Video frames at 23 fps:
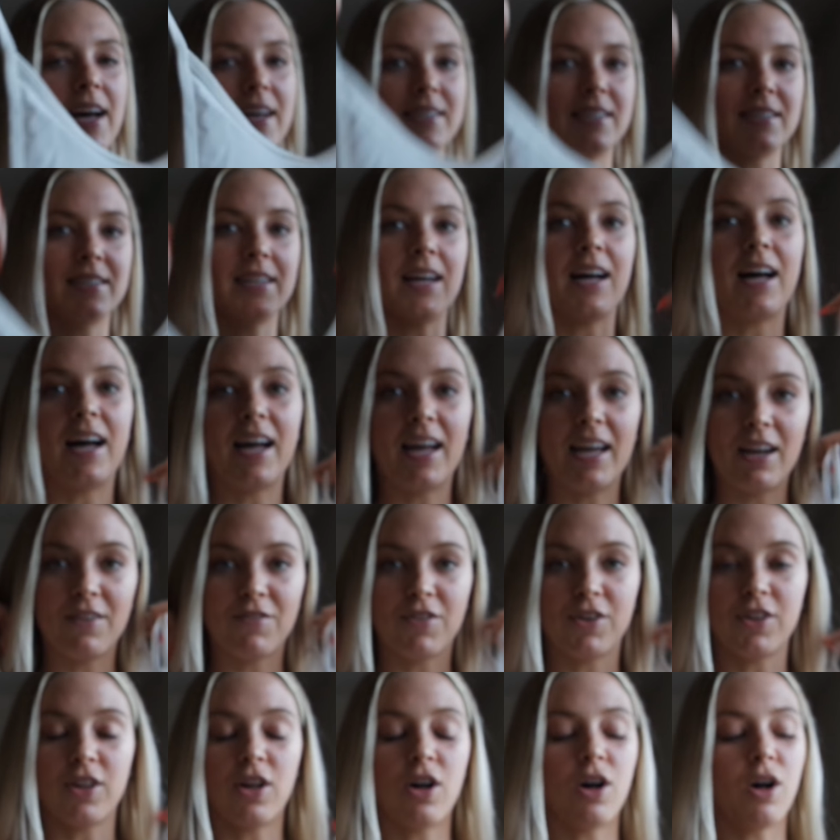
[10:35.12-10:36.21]
has a tie
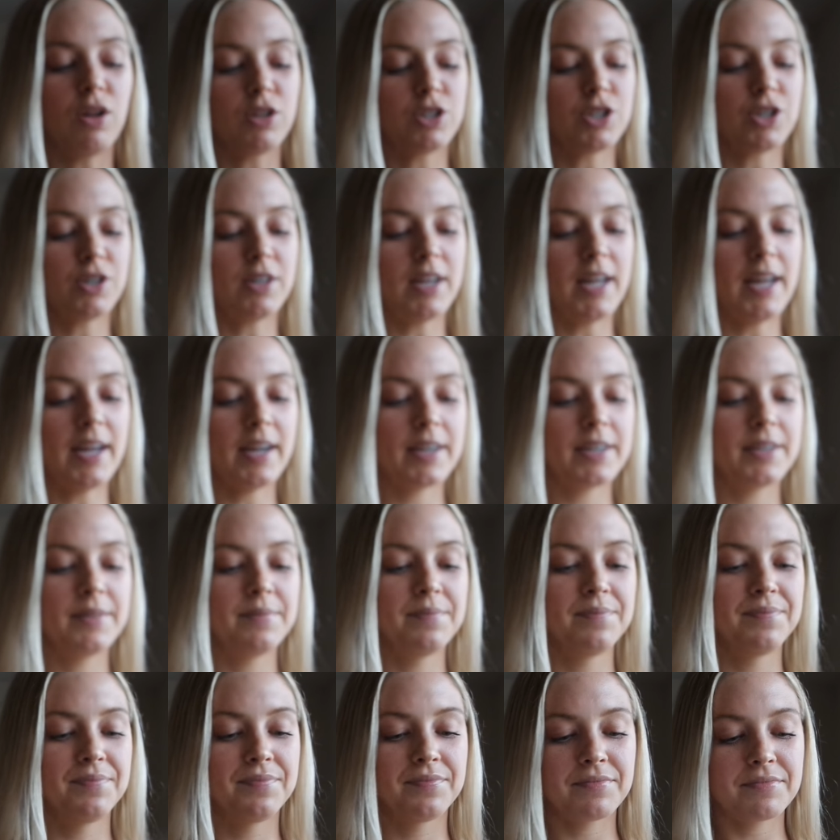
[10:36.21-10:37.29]
for the halter neck,
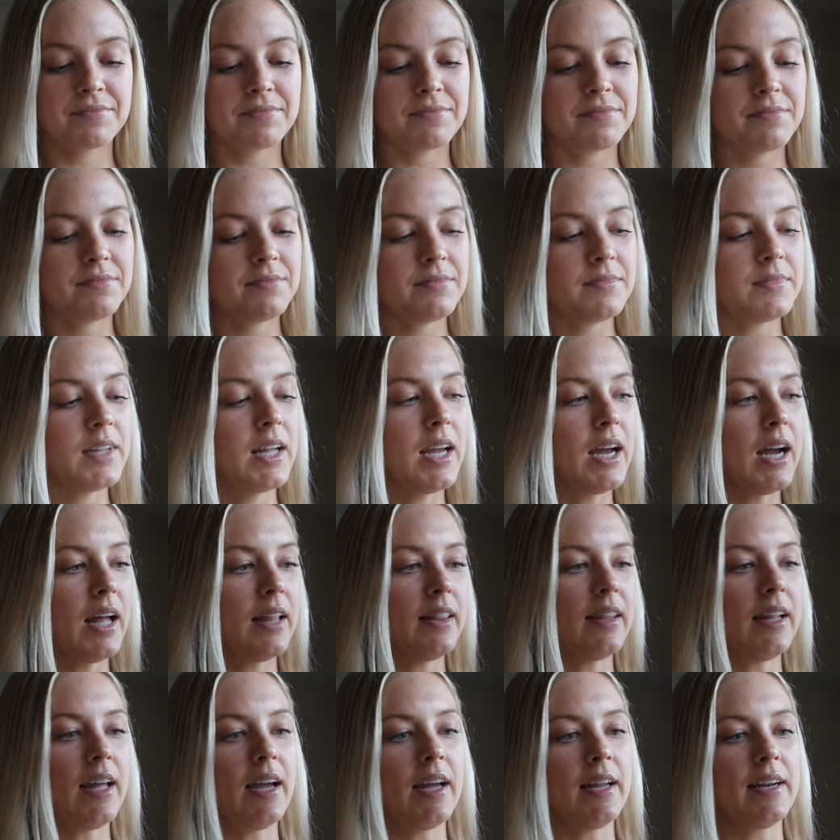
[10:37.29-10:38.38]

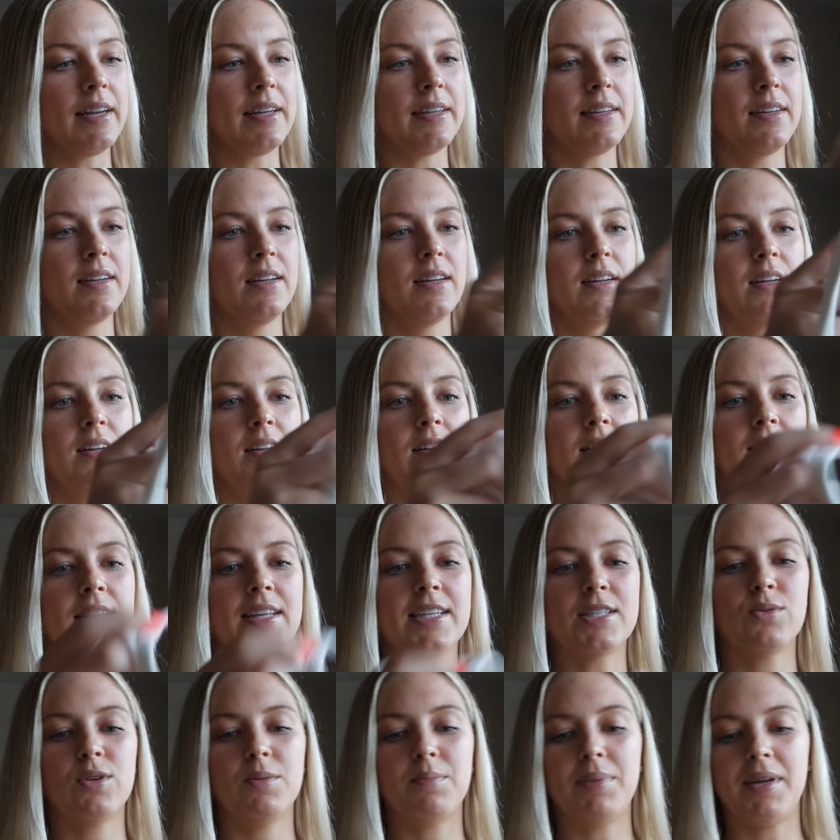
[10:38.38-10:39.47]
and then
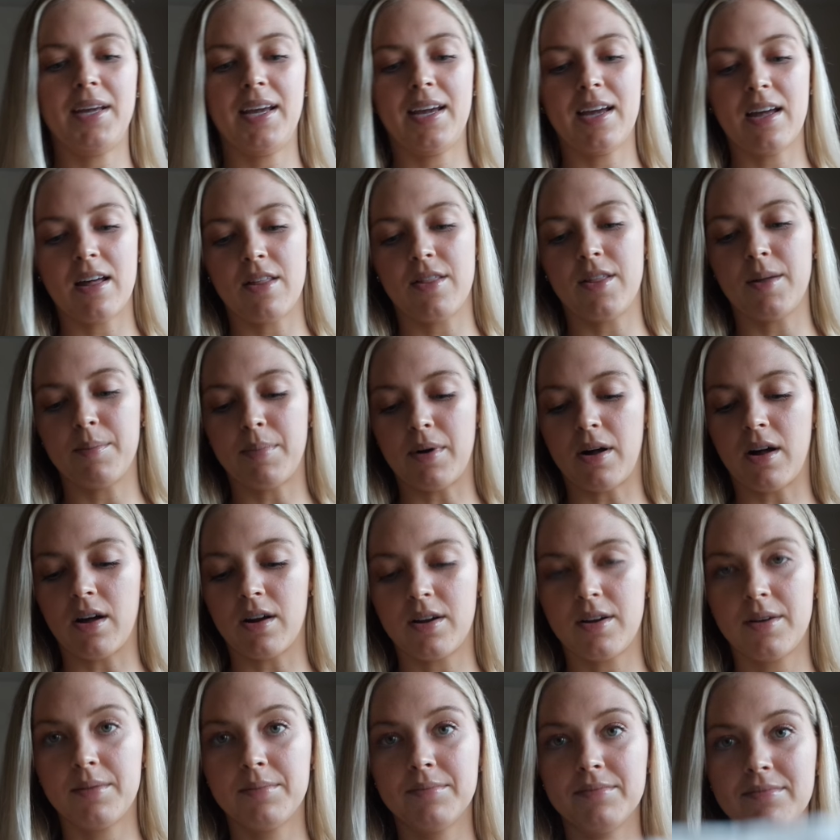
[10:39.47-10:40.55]
this would be the
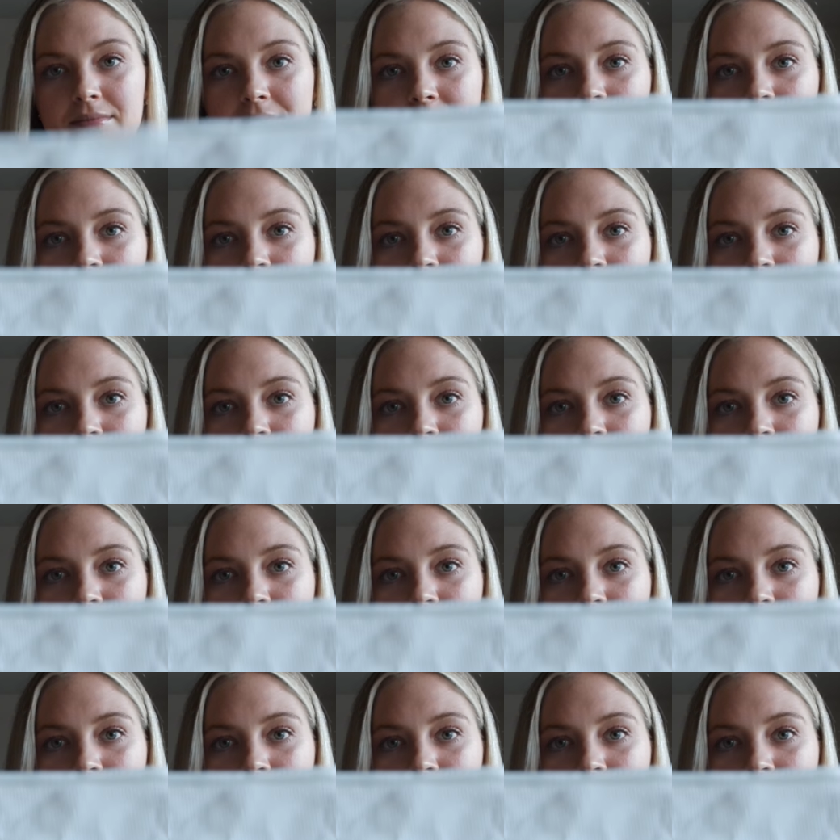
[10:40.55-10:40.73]
bottom.